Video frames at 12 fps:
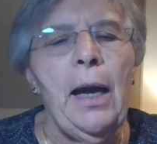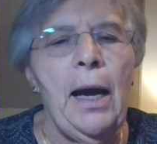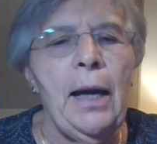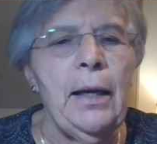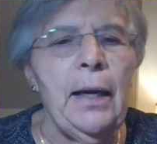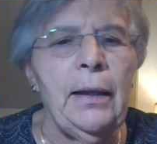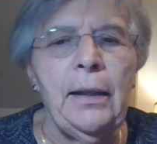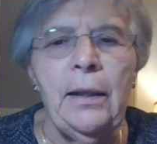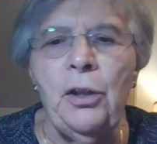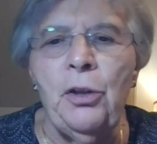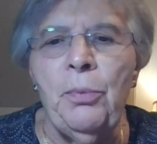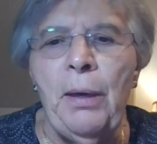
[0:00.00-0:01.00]
And I
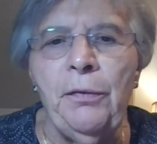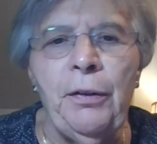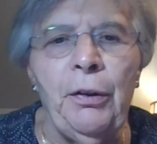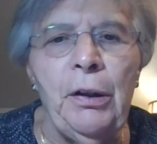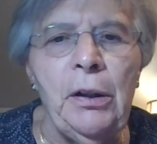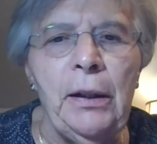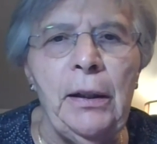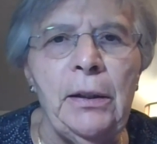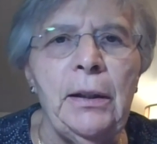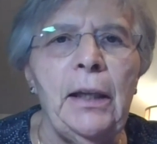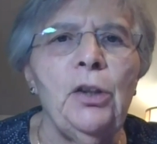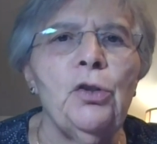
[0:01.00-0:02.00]
think you made it very clear
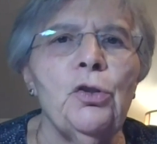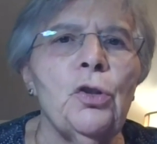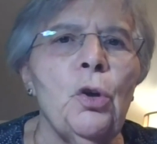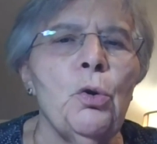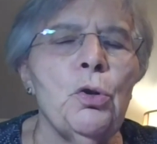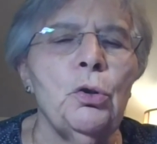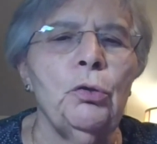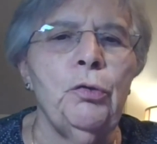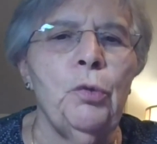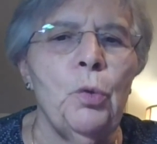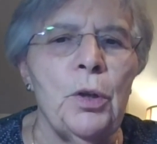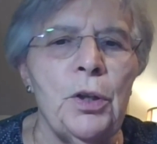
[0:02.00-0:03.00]
tonight. The social
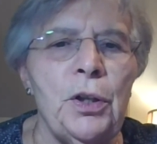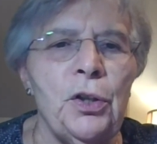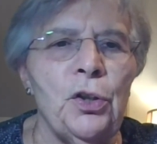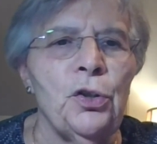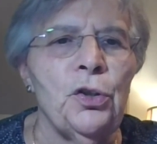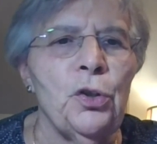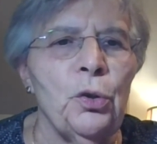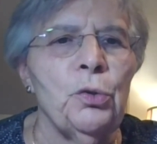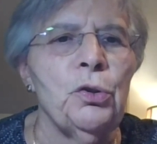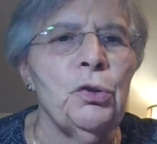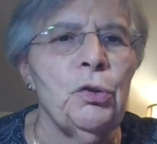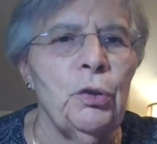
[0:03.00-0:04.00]
forces are so
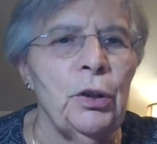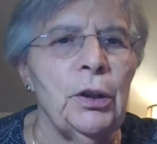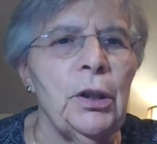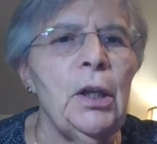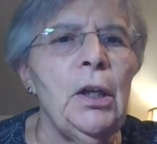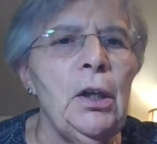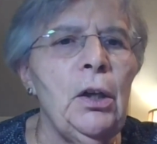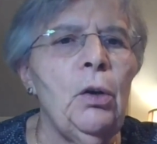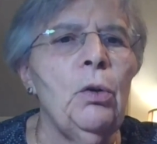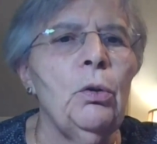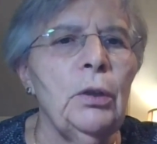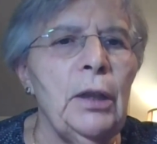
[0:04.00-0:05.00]
strong,
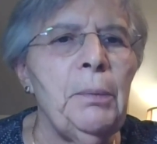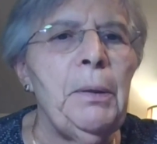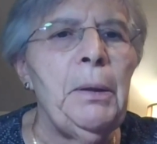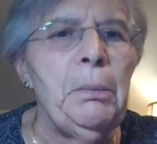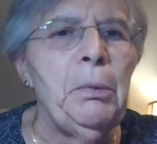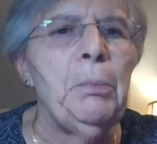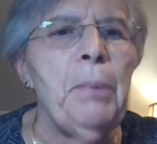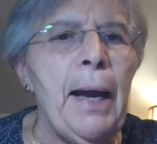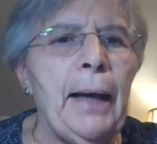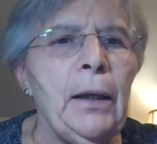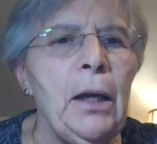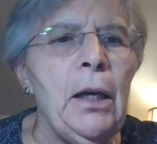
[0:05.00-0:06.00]
holding people
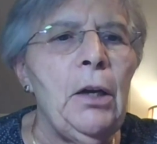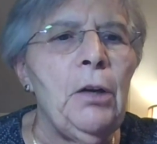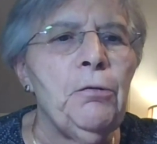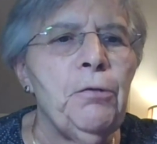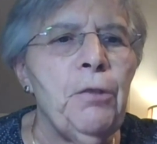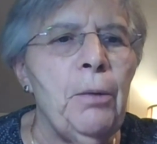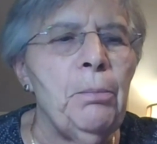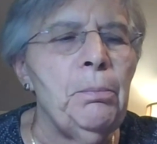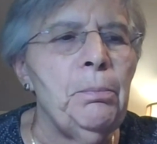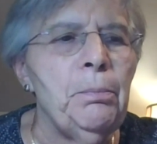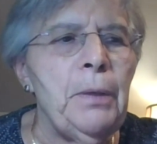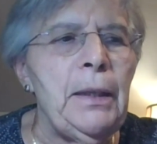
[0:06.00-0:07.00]
back from
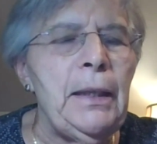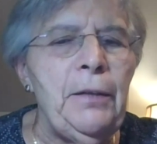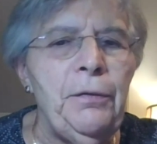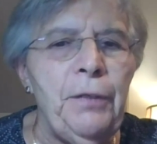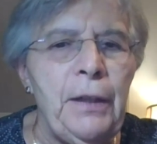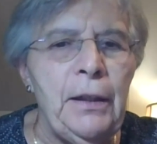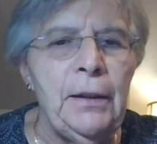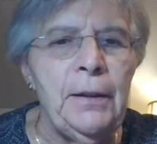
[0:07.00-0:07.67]
even